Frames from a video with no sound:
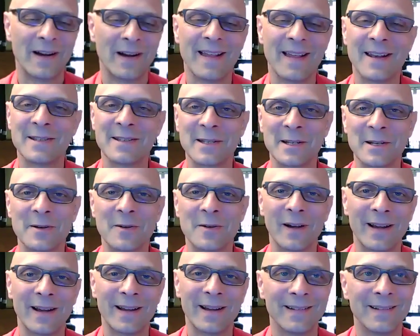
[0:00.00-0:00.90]
right, that is a
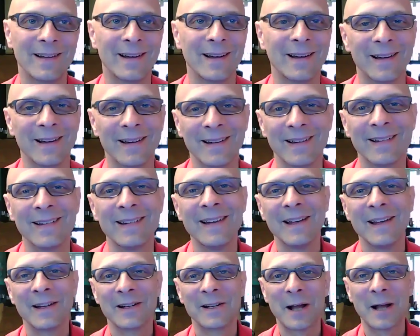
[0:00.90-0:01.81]
great
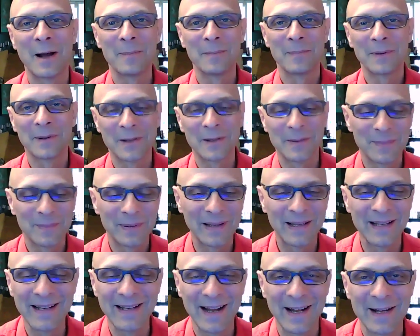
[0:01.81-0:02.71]

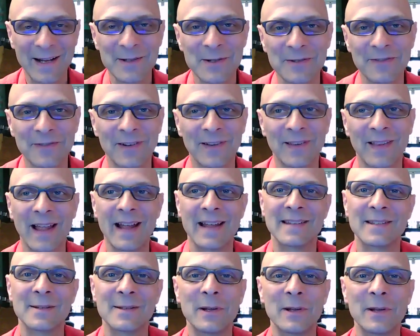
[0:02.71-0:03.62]
complete answer for
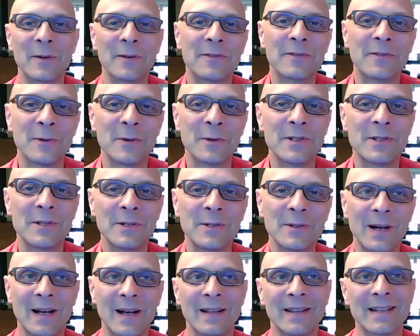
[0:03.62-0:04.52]
Lance, and we look forward
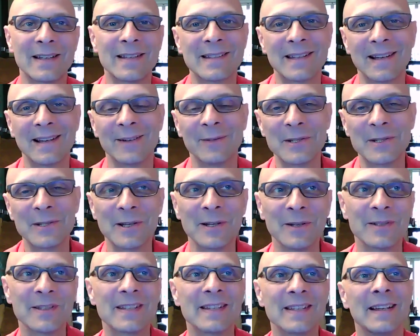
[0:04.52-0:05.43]
to Holly's
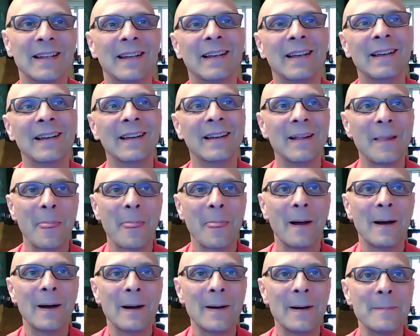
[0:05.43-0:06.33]
results.
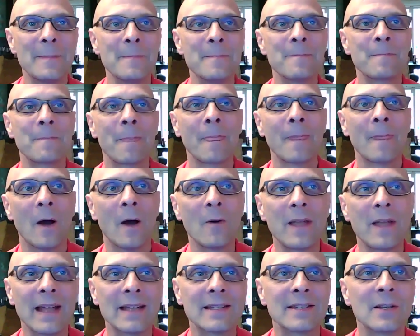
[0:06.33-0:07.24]

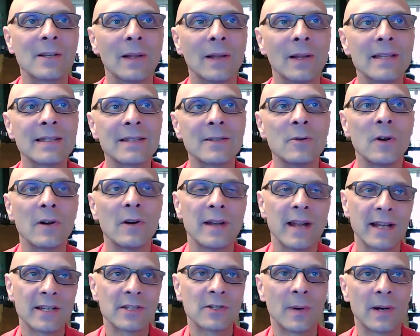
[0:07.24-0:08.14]
Okay, so let's go to our
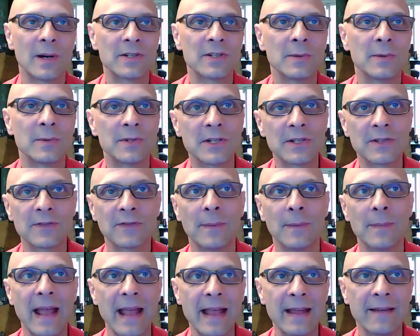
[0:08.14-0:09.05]
next question, which is
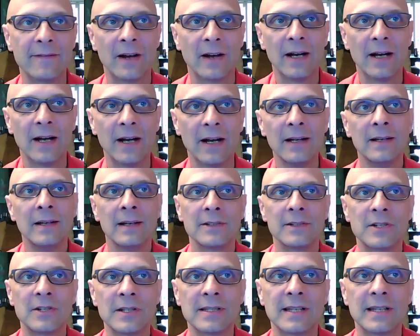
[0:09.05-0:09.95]
from Ava.
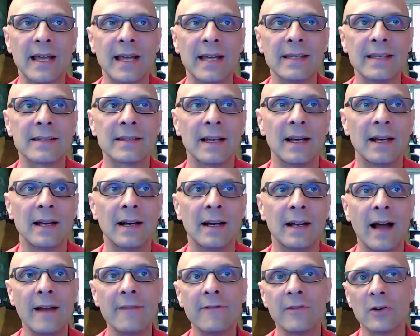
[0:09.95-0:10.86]
She says,
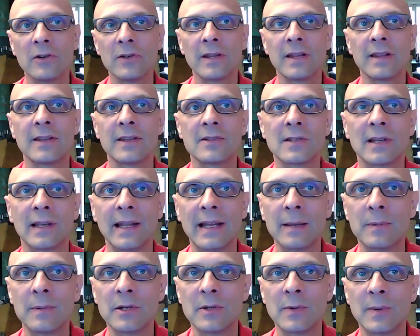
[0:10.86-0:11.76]
I've heard that there's a
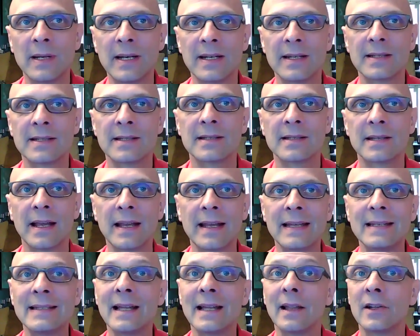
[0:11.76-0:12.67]
link between
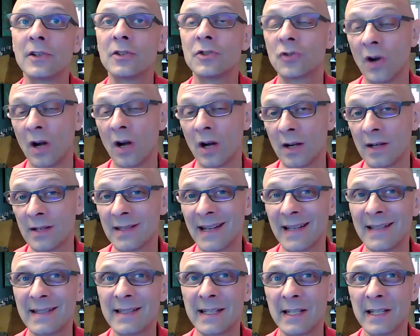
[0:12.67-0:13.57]
psychedelic drugs
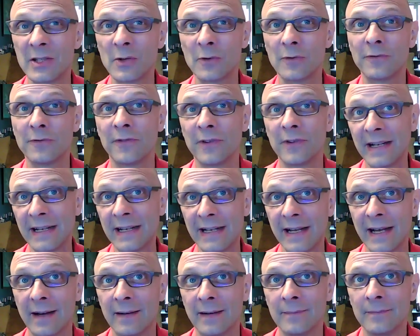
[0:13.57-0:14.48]
and
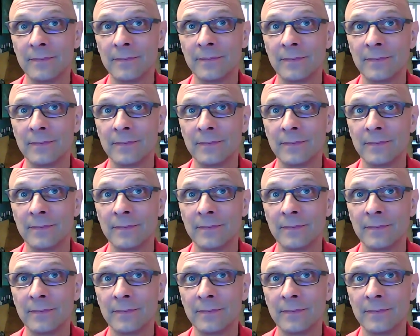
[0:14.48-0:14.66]
schizophrenia.